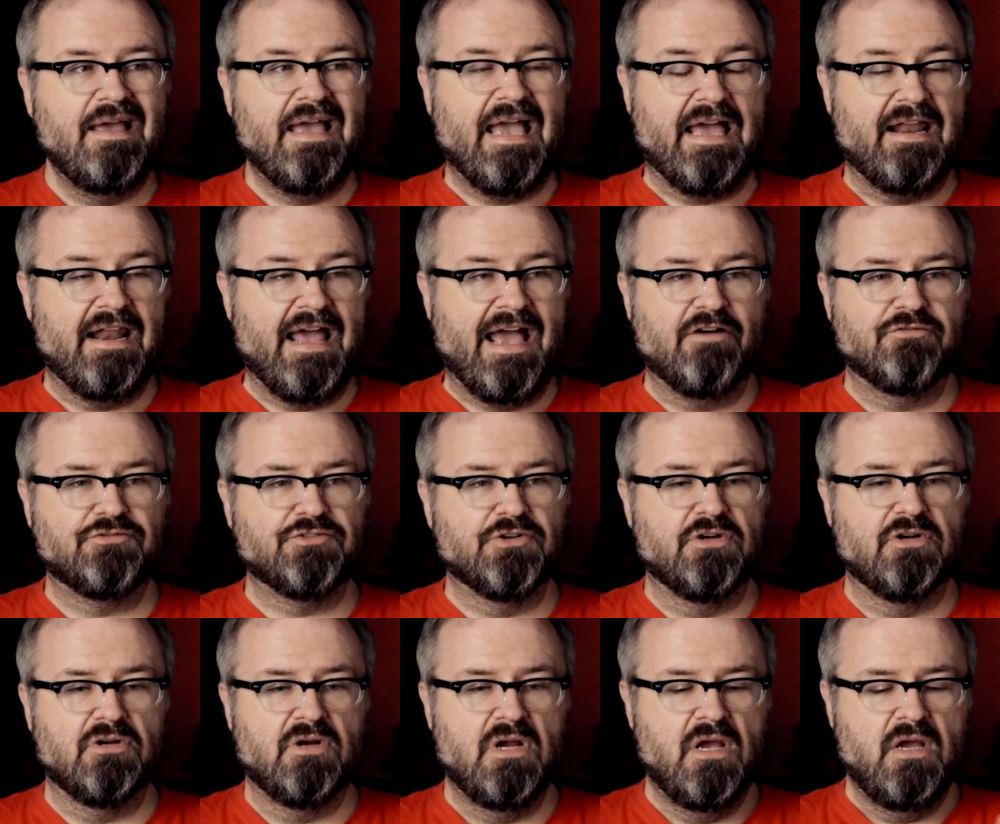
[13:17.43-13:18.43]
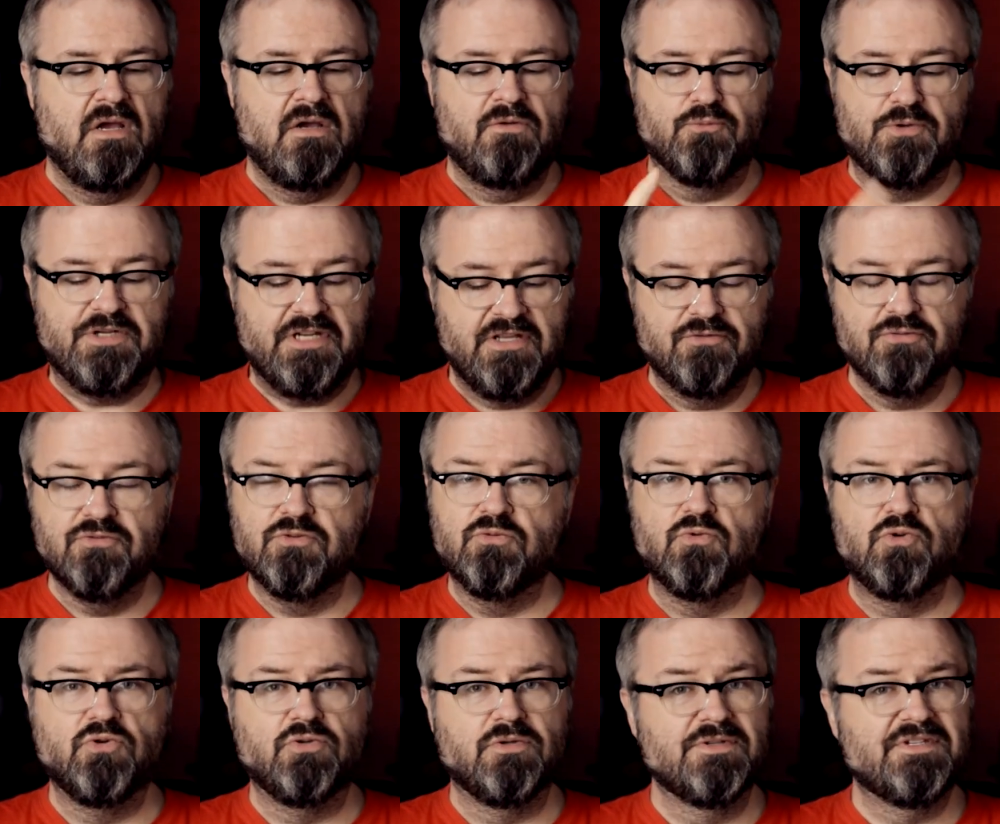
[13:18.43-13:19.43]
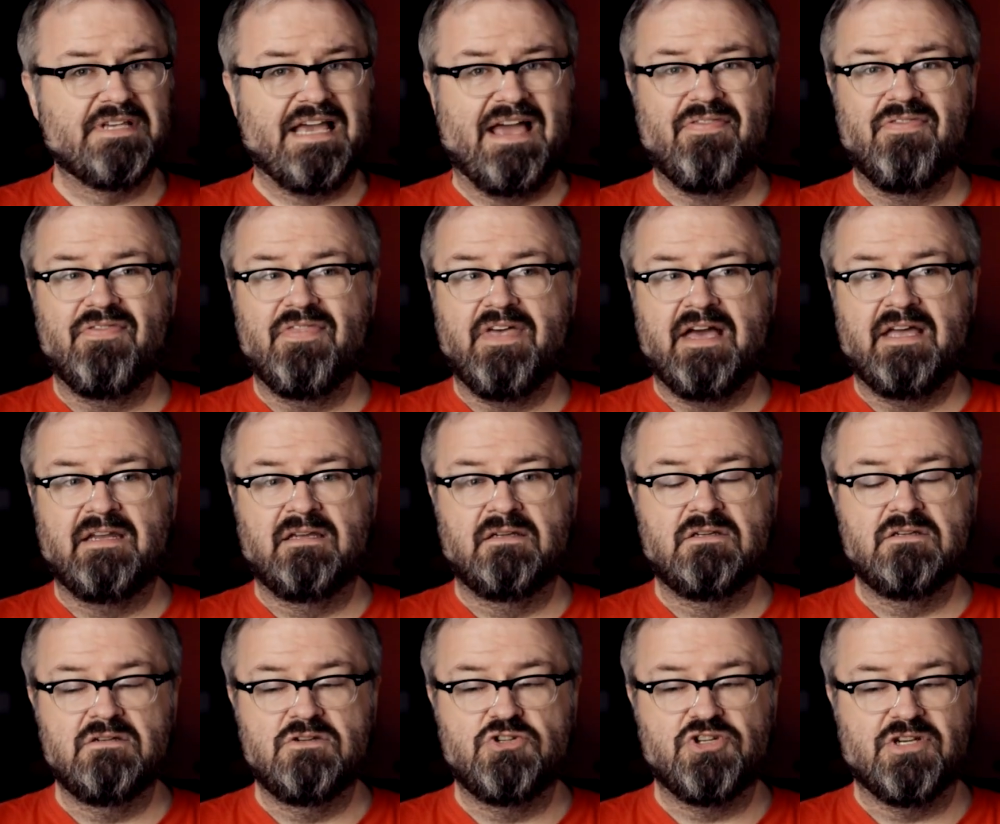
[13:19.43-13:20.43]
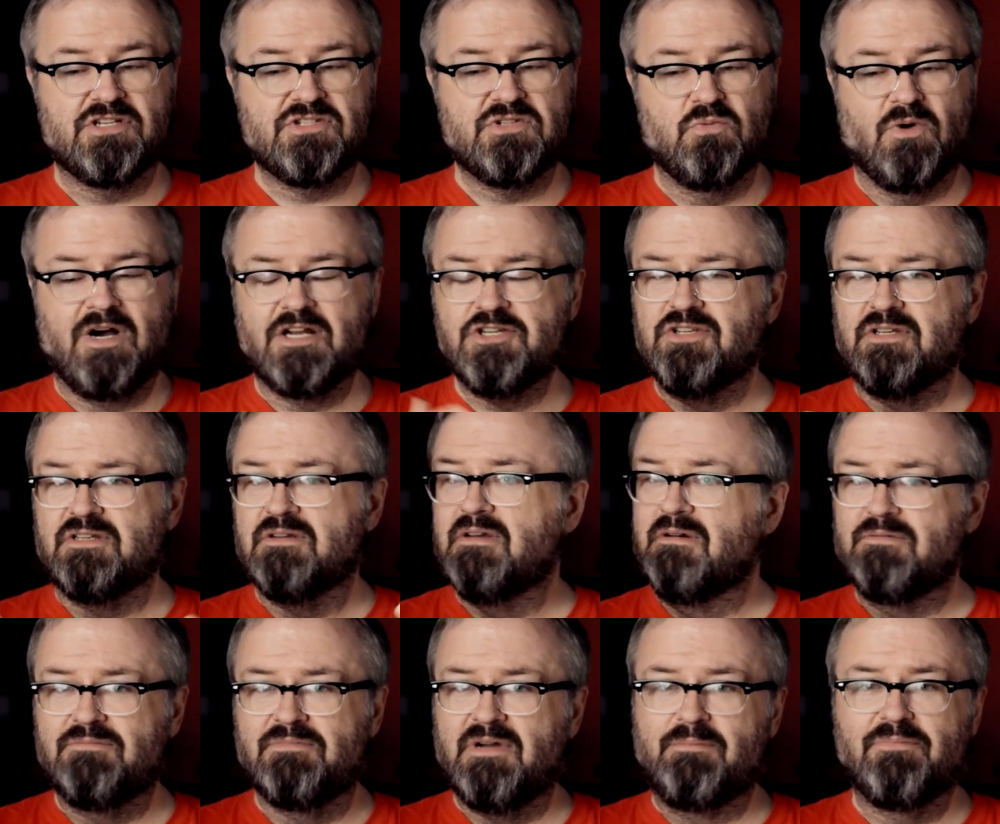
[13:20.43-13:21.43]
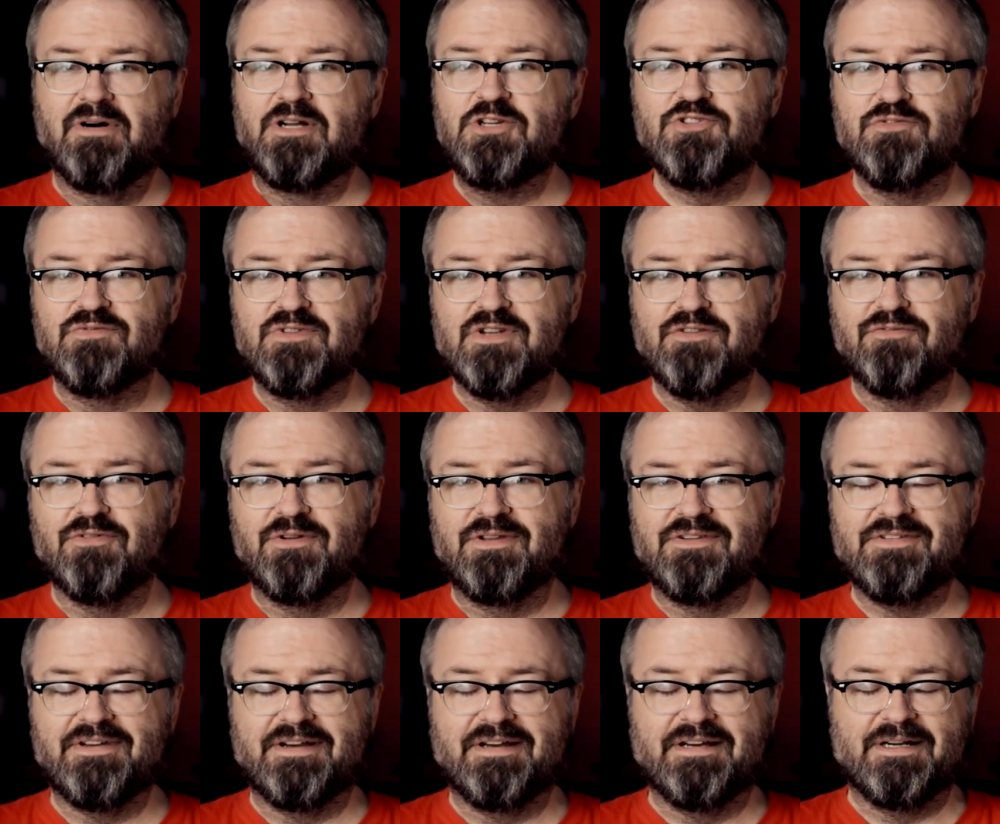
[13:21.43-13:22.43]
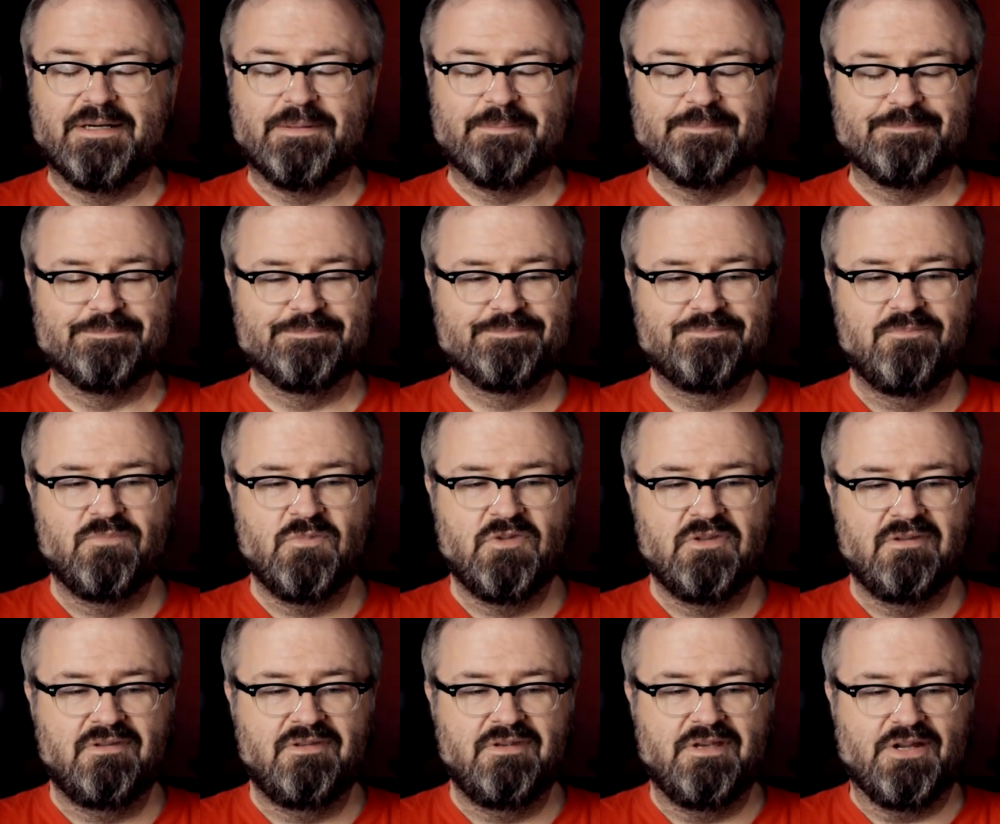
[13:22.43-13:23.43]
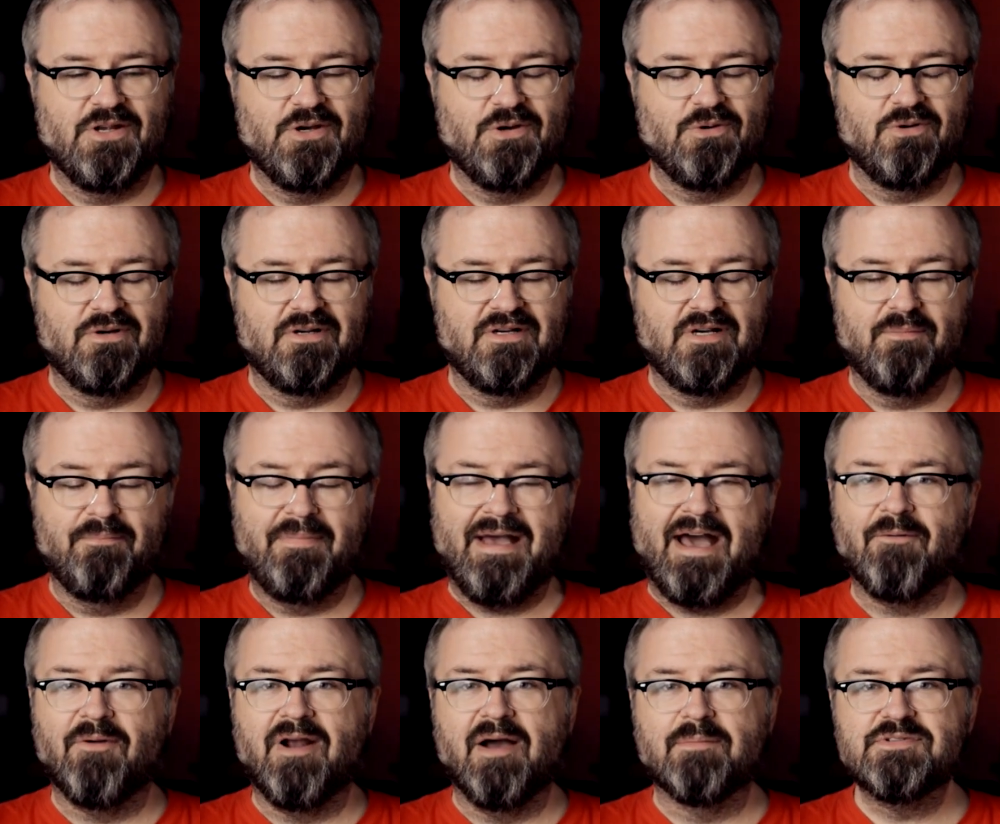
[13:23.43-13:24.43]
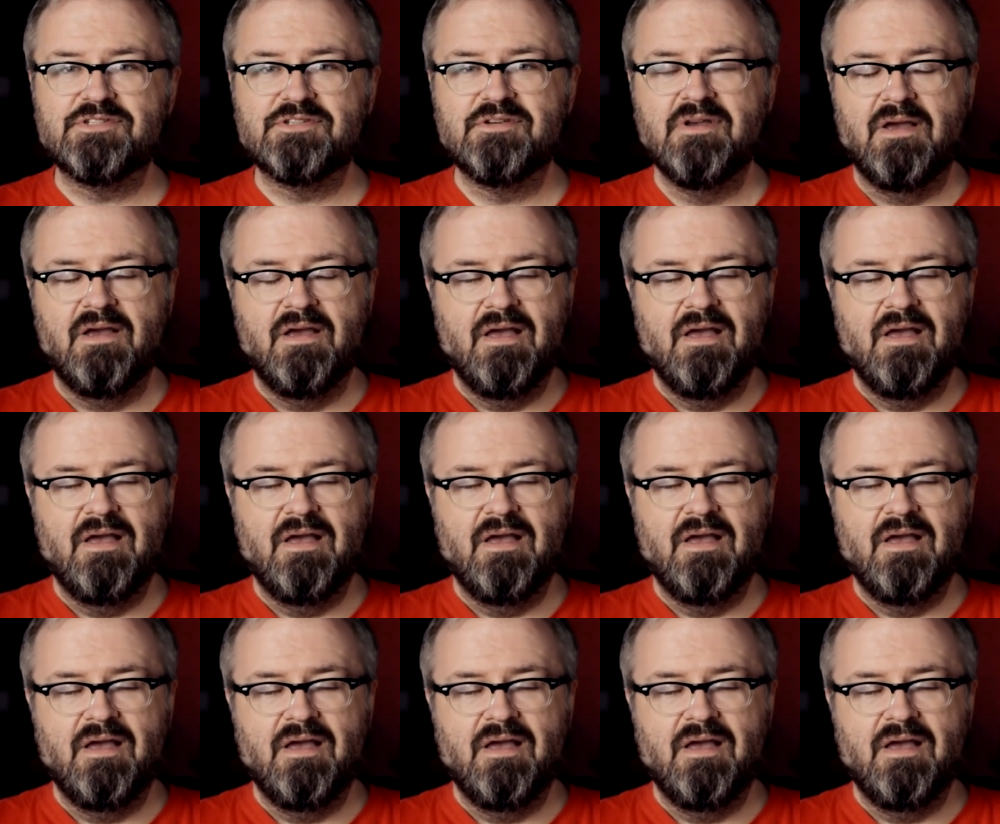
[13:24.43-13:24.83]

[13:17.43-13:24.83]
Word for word: And after reading through the rules and then just watching a bunch of different, um, you know, uh, bat reps,